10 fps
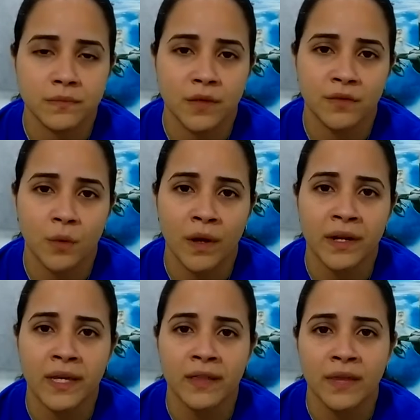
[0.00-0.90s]
if you want
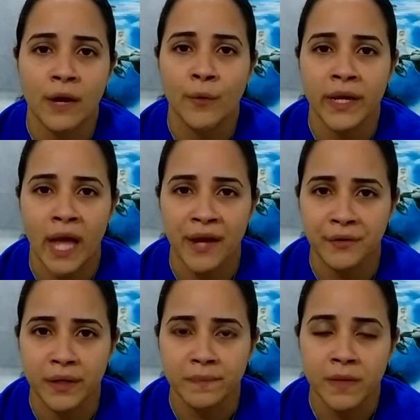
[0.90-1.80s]
to get that weight
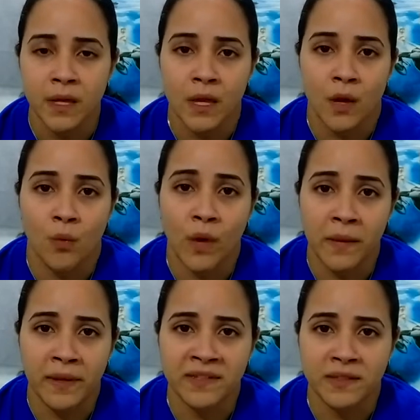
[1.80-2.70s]
accurate.
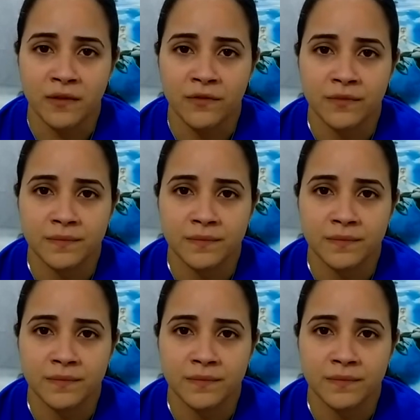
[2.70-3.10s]
Weigh myself.